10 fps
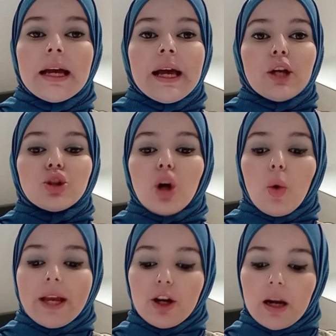So
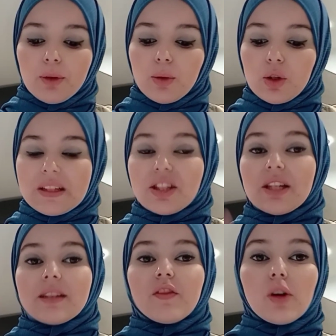here I'm going to
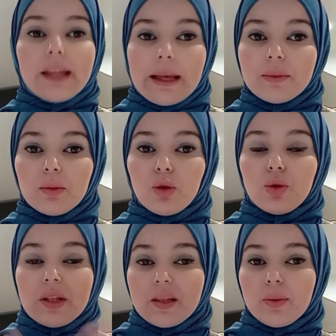suggest 4 games. I'm going
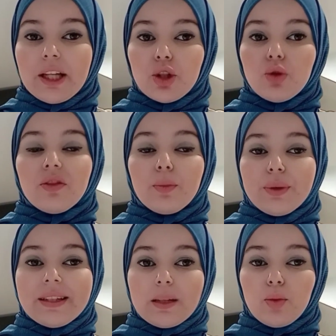to explain to you the
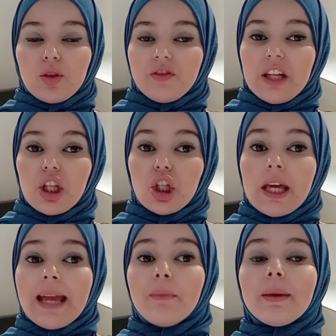principles of each
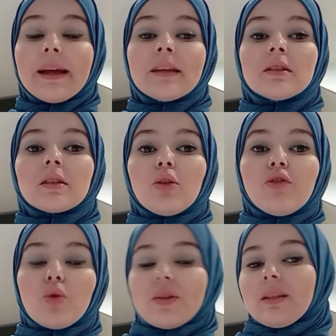game, and
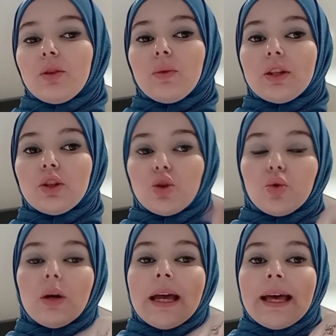of course I'm going
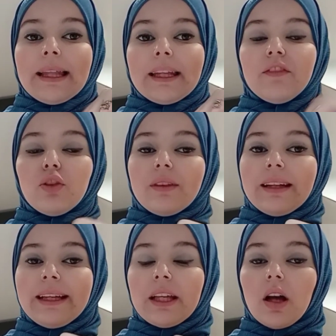to leave you the
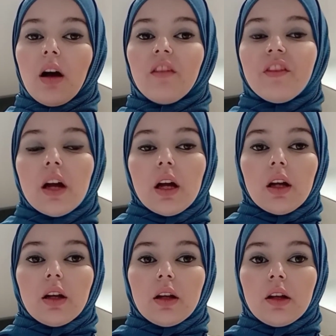link of
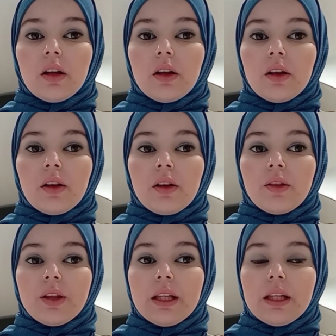
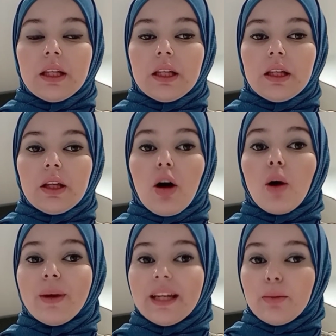the
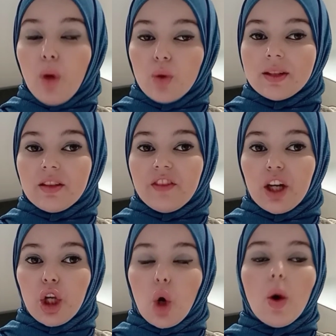already posted
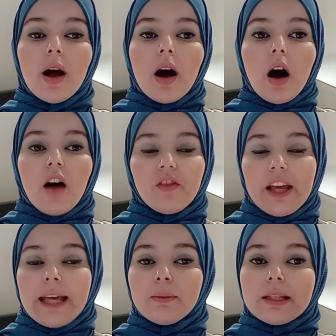video of
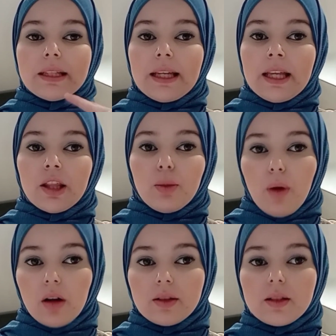games in the
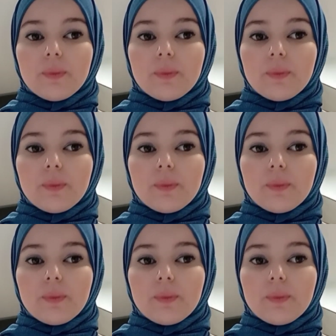box.